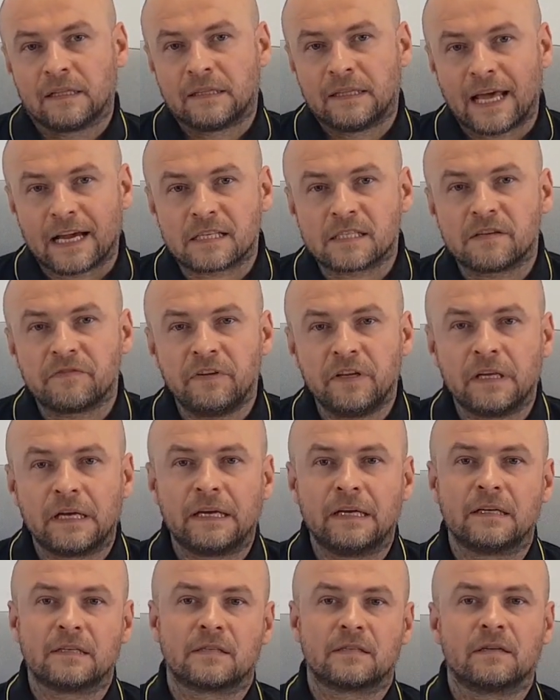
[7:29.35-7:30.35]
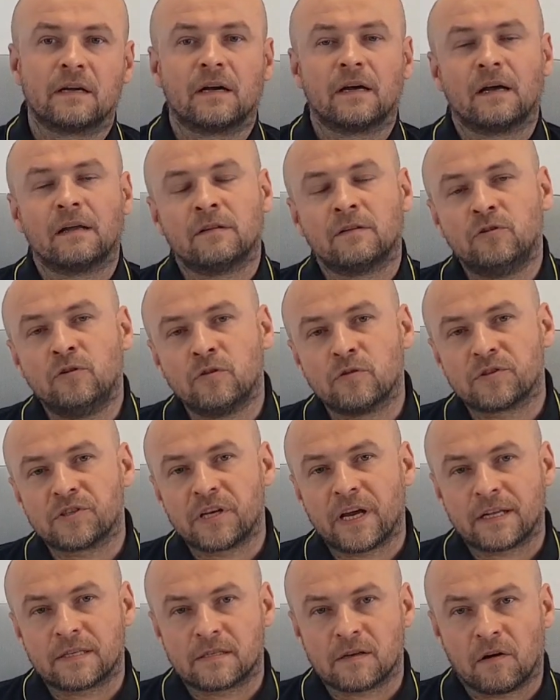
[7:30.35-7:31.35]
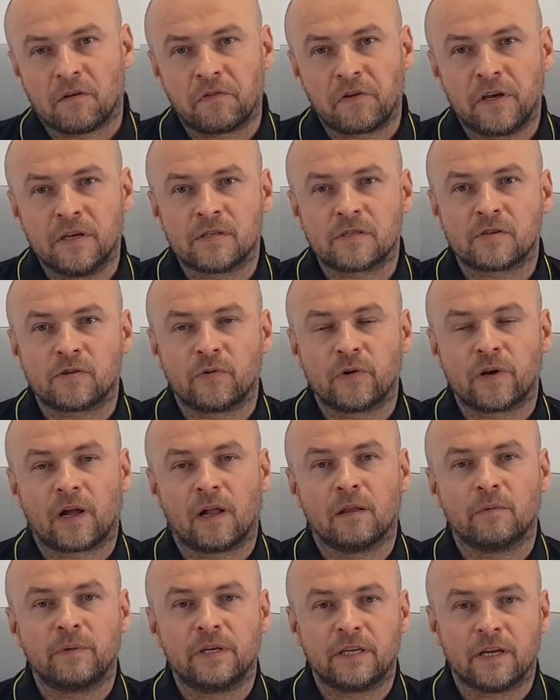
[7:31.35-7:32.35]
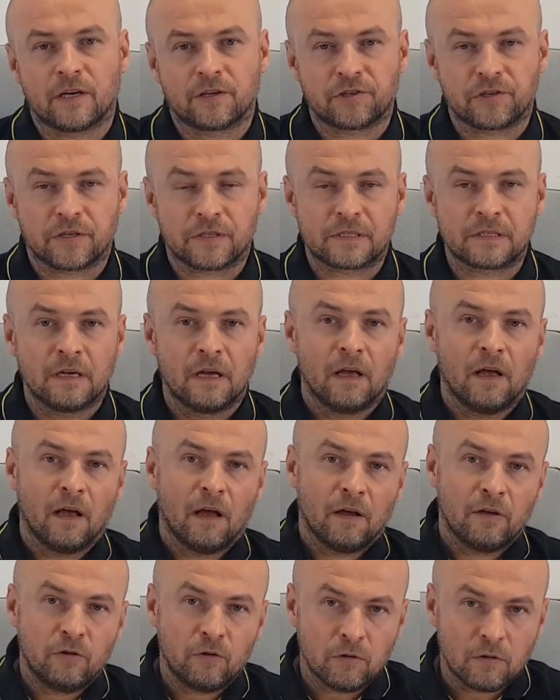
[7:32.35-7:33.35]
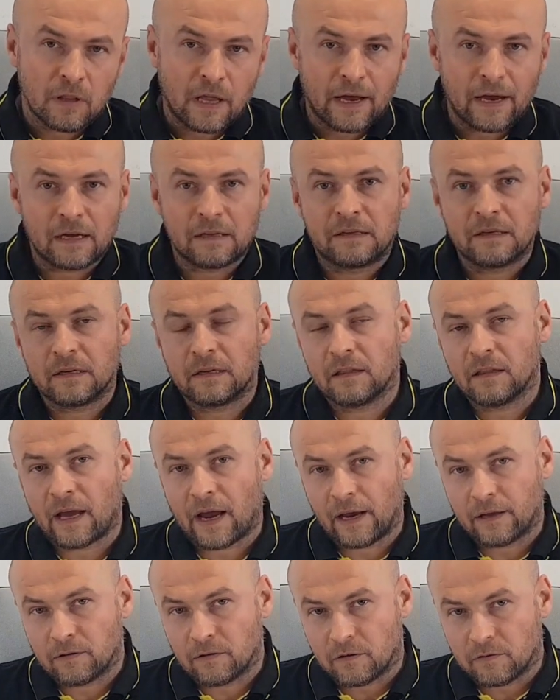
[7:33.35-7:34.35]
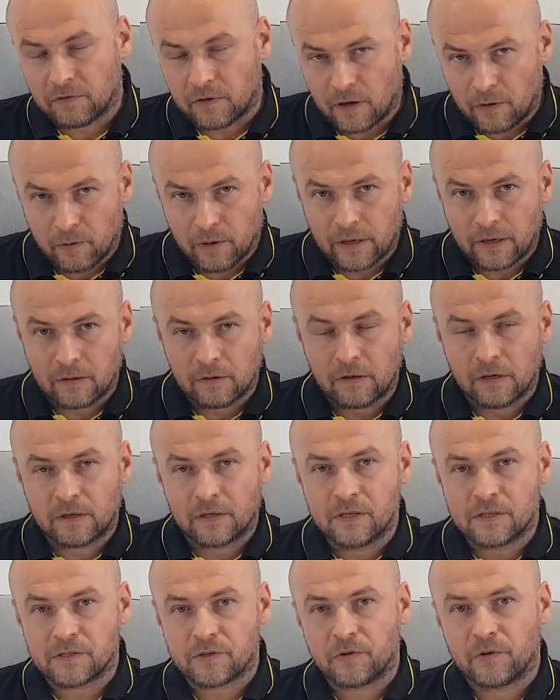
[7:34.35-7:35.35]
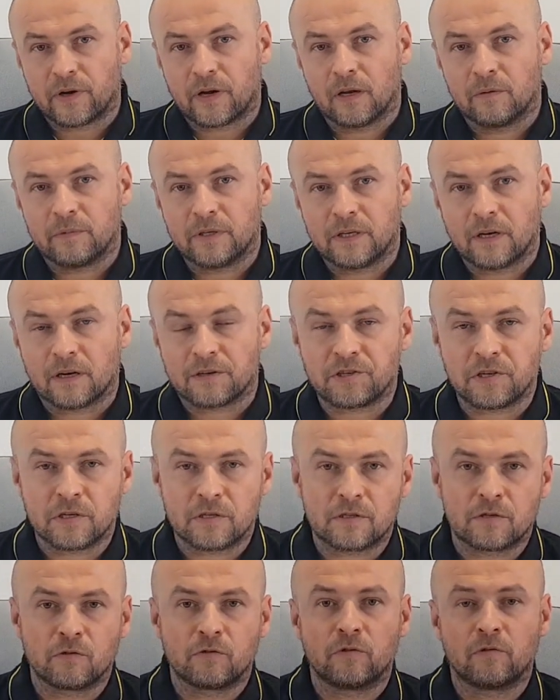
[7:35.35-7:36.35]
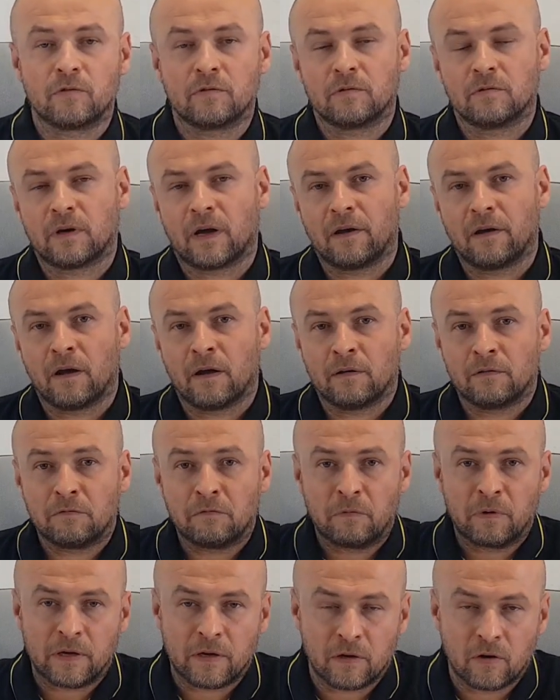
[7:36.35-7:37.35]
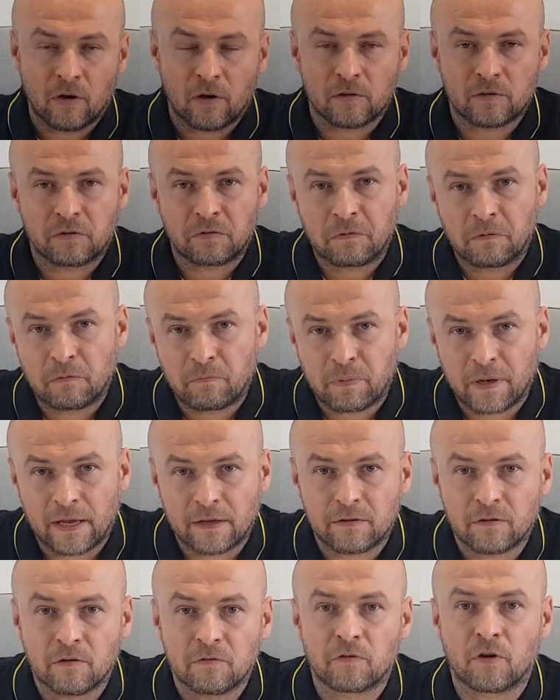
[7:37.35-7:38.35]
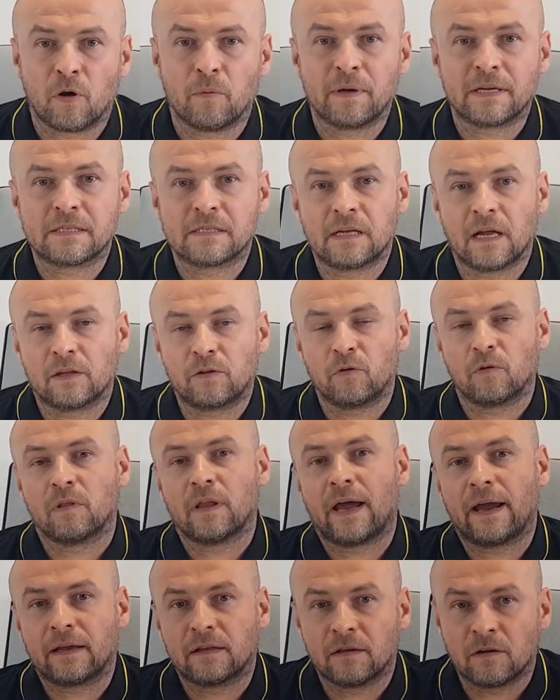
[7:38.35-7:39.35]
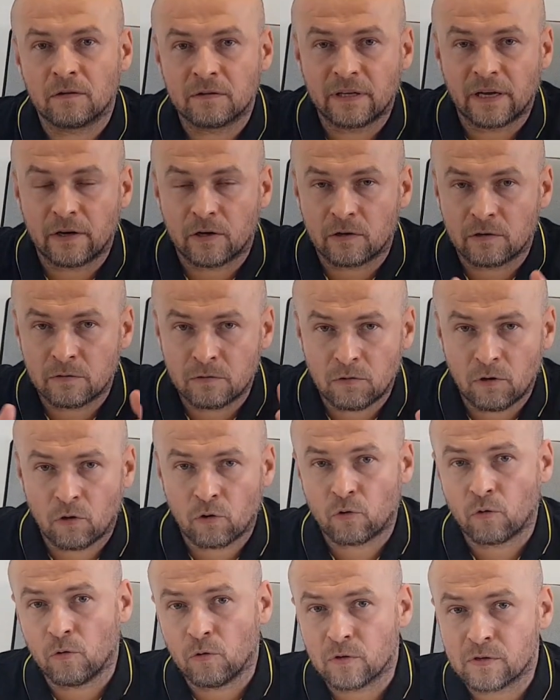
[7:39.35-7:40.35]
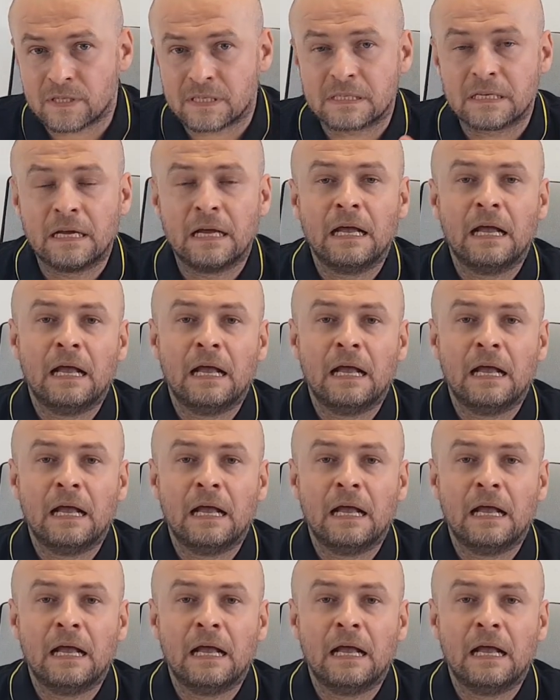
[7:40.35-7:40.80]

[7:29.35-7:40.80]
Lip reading: Next thing is the new sets of historical miniatures. You like the line of our historical miniatures, we got plenty of comments that you like their rules.